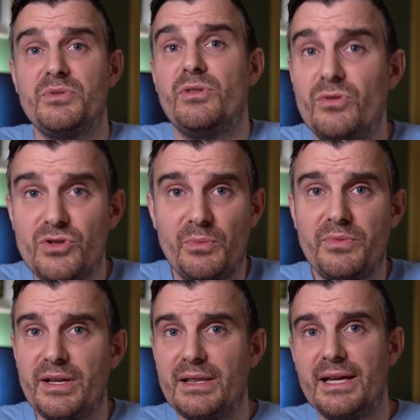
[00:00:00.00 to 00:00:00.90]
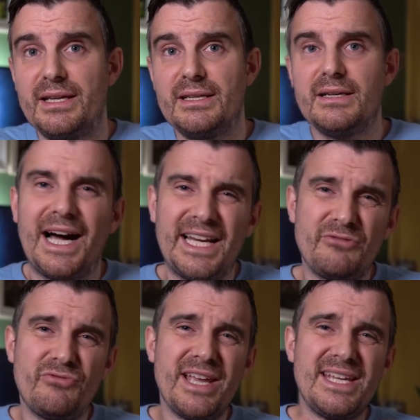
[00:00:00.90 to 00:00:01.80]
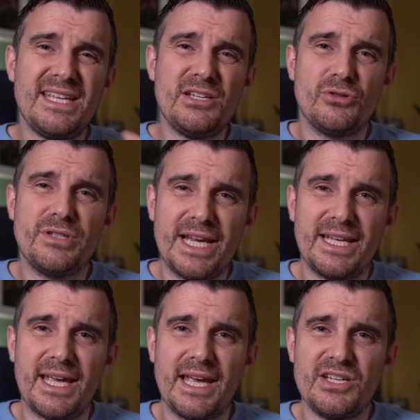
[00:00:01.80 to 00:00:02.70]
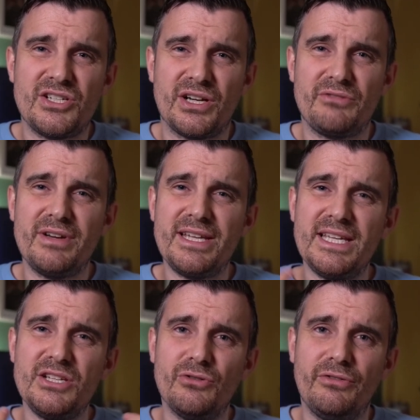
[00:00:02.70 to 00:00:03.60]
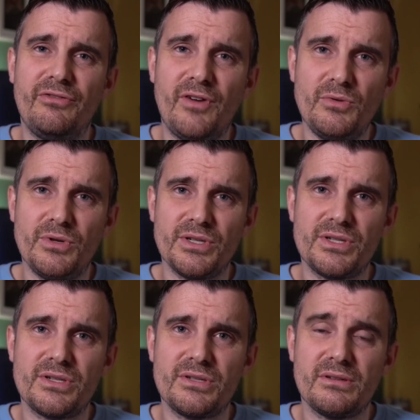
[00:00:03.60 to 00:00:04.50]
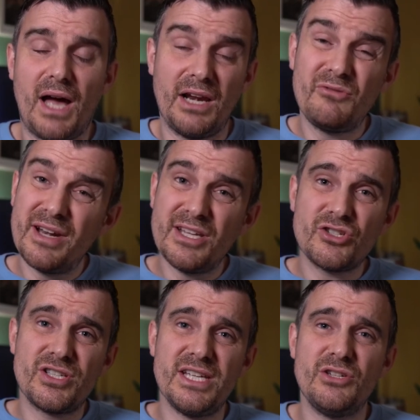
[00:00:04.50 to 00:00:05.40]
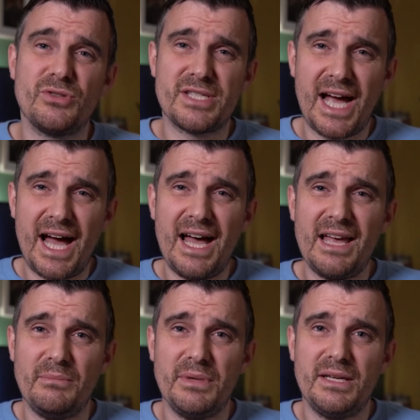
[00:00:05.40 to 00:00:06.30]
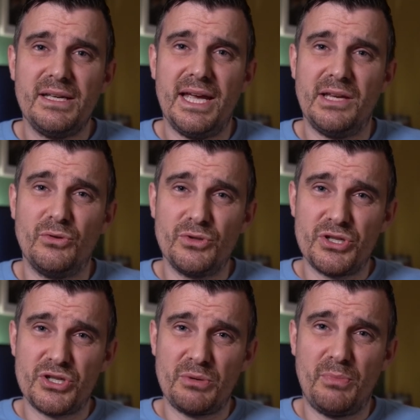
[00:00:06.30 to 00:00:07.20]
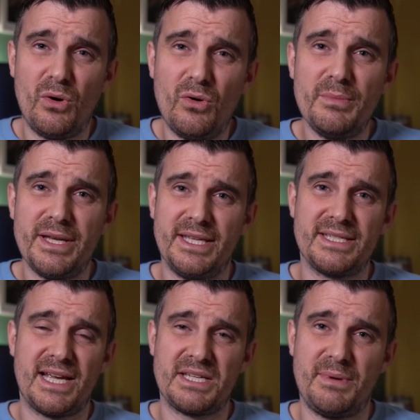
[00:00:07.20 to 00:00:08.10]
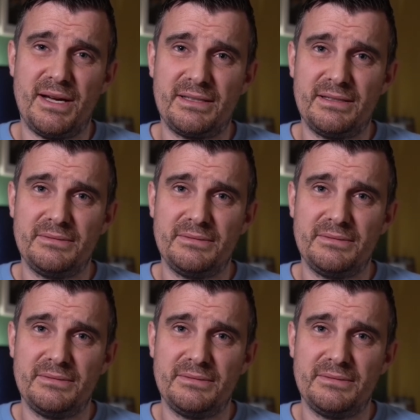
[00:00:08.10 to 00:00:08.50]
would look something like, and I really need your dedication, I really need your focus, and I really just need your time in order to support me in this aspect.